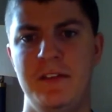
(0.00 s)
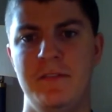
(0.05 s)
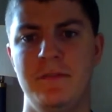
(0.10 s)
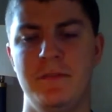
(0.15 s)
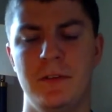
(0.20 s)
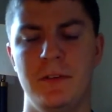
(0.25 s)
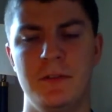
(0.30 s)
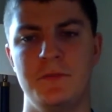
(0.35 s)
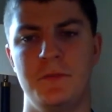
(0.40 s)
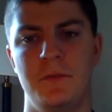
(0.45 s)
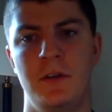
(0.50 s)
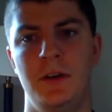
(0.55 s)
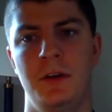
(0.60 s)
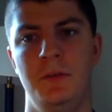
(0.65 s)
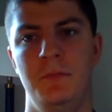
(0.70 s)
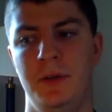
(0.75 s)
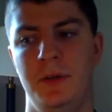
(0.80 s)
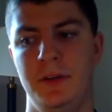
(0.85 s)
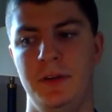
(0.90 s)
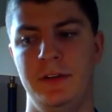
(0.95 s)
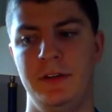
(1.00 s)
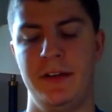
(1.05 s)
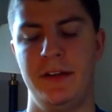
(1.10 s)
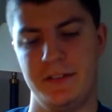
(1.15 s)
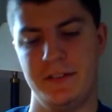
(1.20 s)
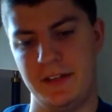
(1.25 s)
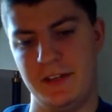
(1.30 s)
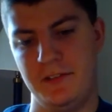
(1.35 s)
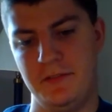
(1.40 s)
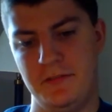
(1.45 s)
first round, but as
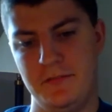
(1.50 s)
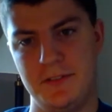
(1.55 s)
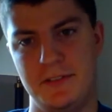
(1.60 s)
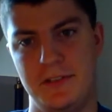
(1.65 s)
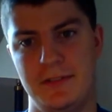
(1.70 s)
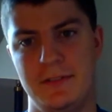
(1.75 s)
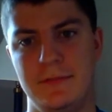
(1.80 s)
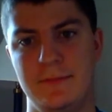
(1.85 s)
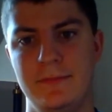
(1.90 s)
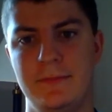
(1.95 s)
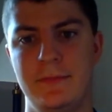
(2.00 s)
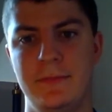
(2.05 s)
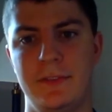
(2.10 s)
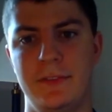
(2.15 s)
I get used to